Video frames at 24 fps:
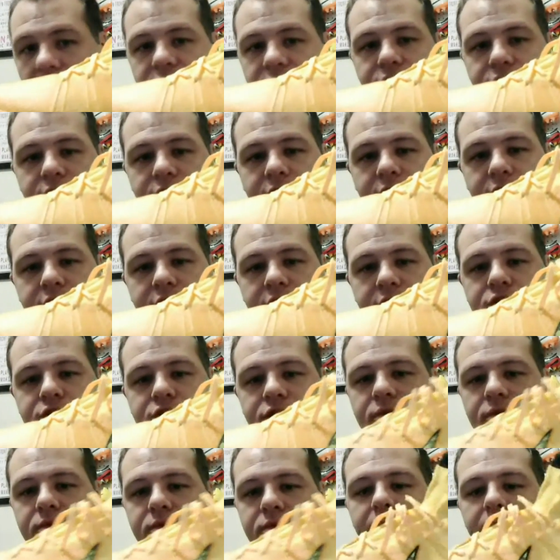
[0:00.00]
Well, that's very
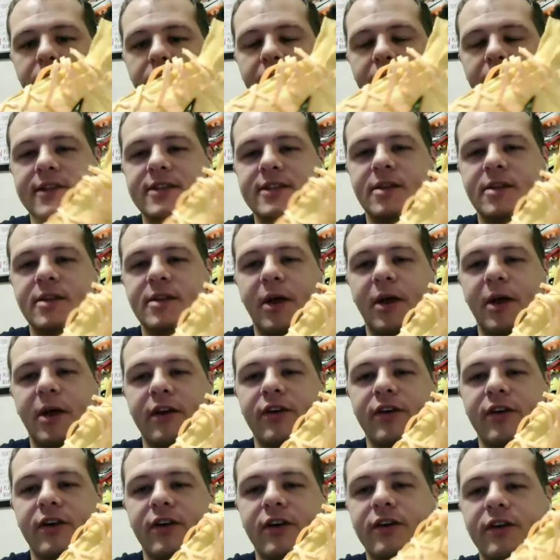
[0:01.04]
true. I mean, that's the
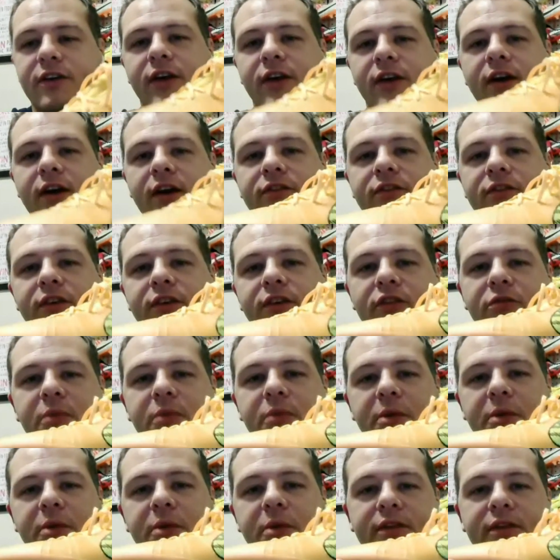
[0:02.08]
benefit
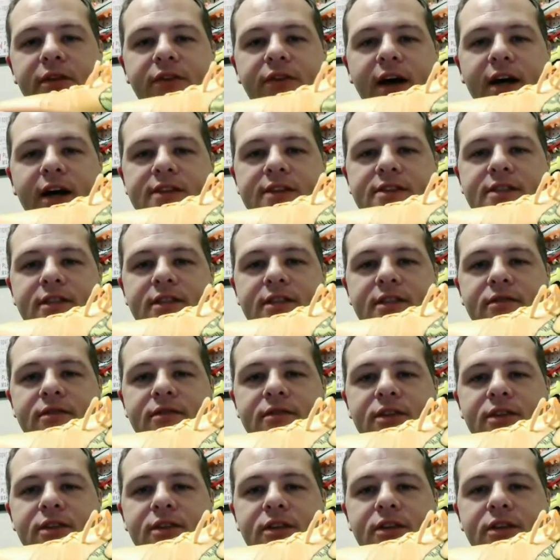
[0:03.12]
of me being fast
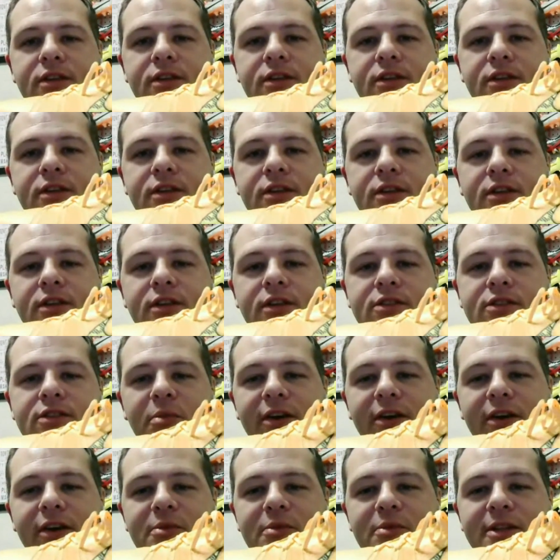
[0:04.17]
and a good soccer
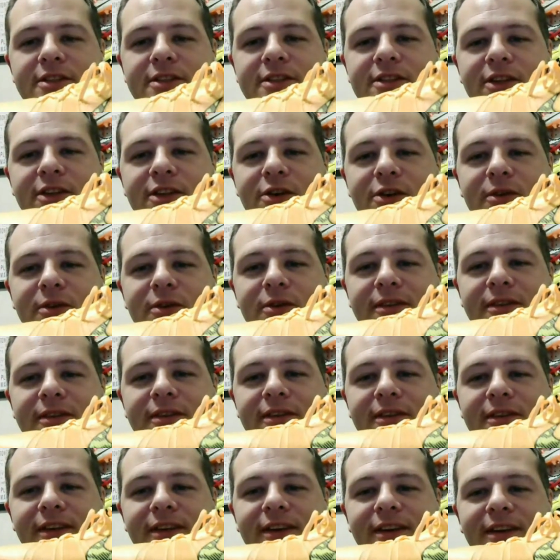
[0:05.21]
player and you being slow.
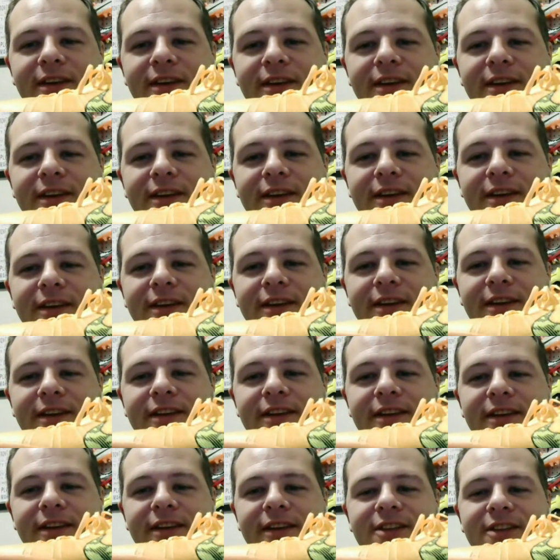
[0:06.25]
And
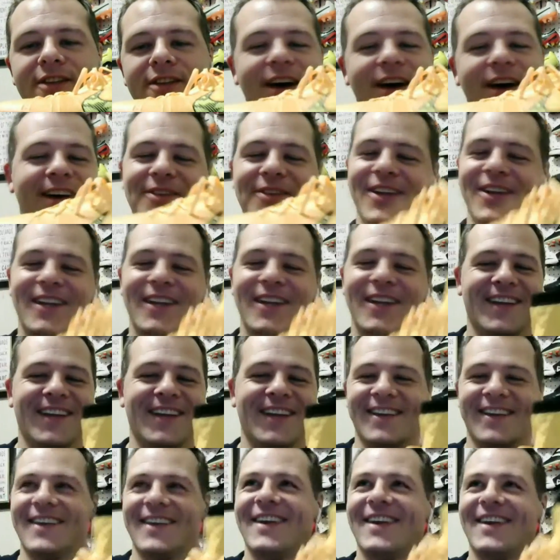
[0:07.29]
that's, no, I'm only
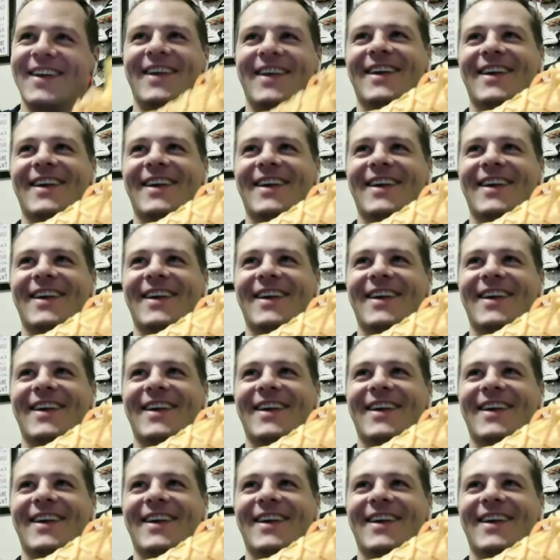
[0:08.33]
kidding.